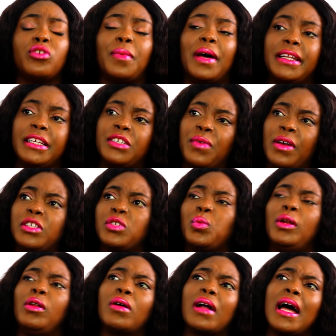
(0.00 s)
Job and his friends,
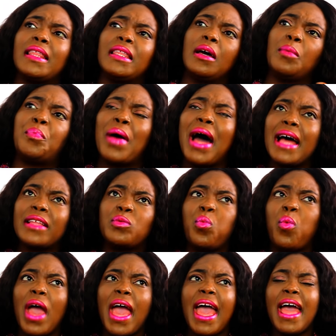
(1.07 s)
we look at the part
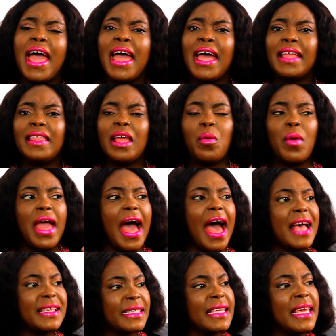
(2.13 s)
where they were
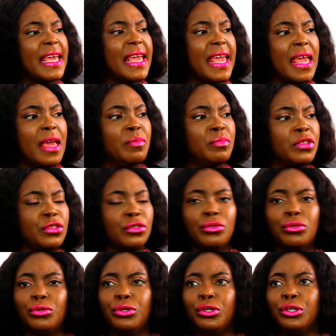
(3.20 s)
asking him
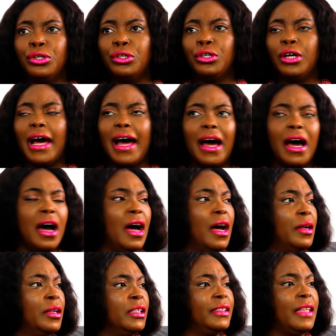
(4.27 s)
to
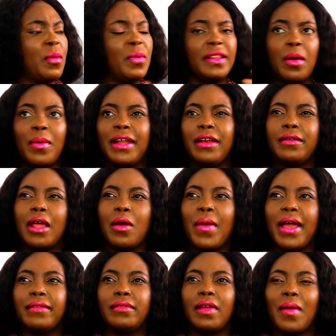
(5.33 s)
they
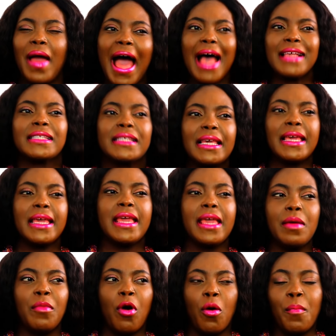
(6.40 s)
were asking
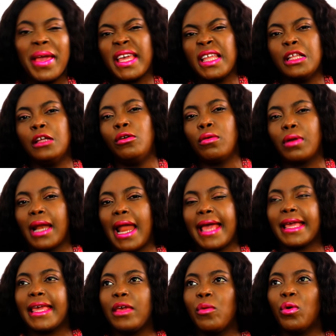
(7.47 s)
him or making it look
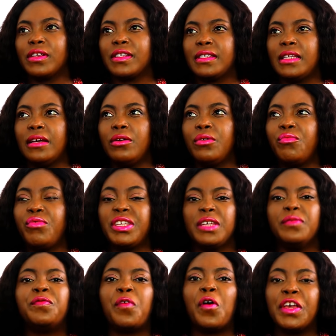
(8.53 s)
like he was the
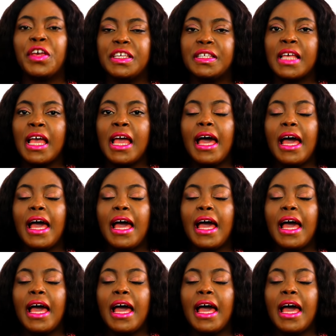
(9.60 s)
reason for his